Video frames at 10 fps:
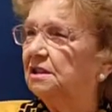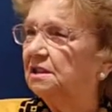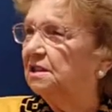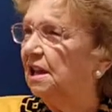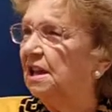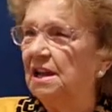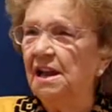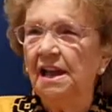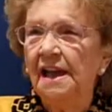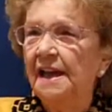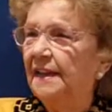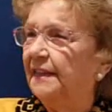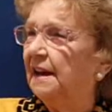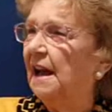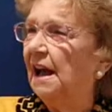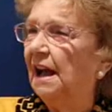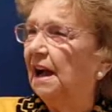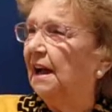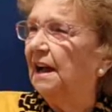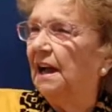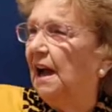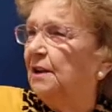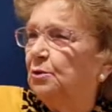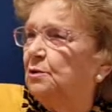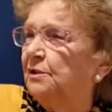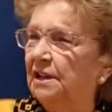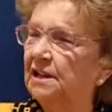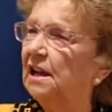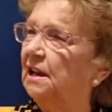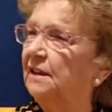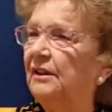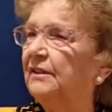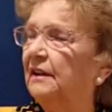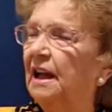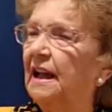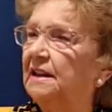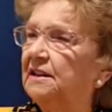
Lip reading: thing that I don't think I'll ever forget,